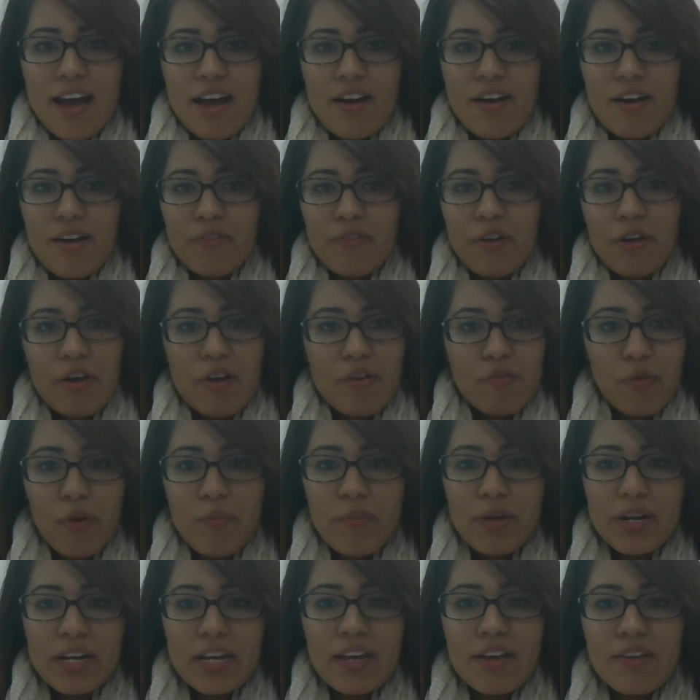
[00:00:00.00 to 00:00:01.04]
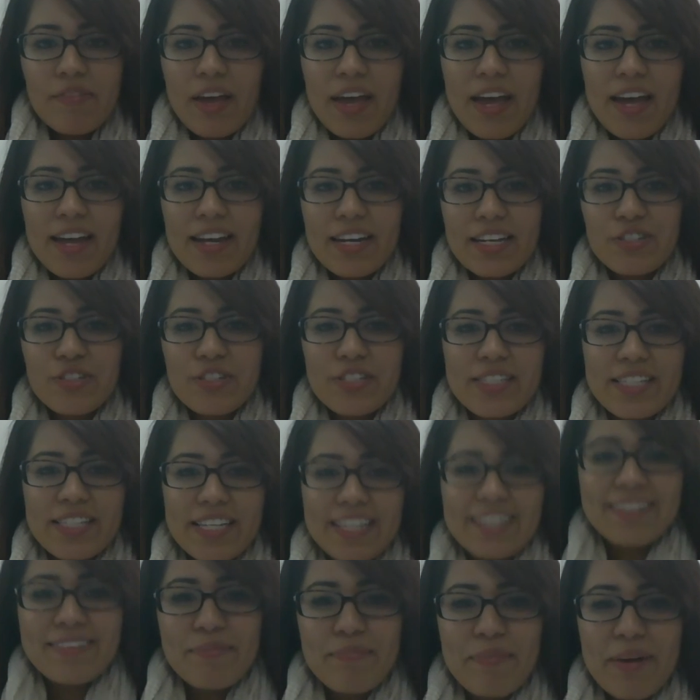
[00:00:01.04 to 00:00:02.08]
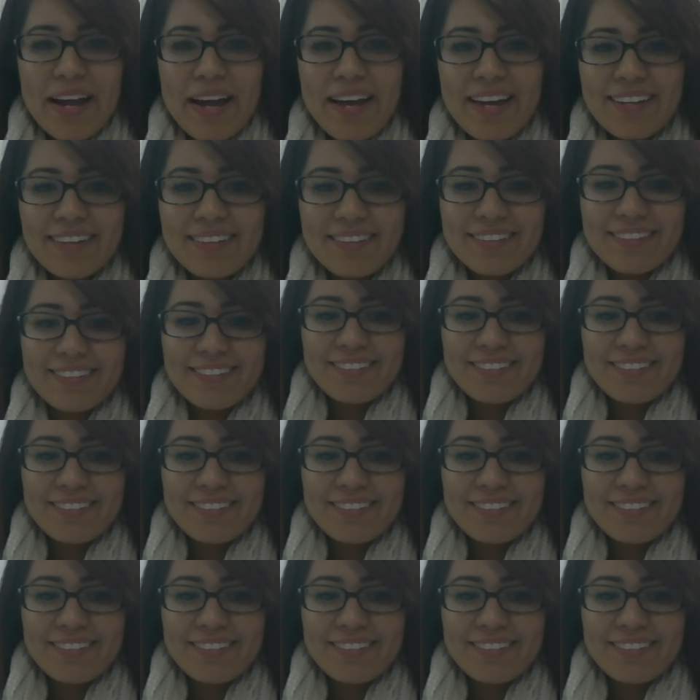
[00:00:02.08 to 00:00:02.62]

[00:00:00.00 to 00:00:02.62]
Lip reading: very informative and interesting. Bye.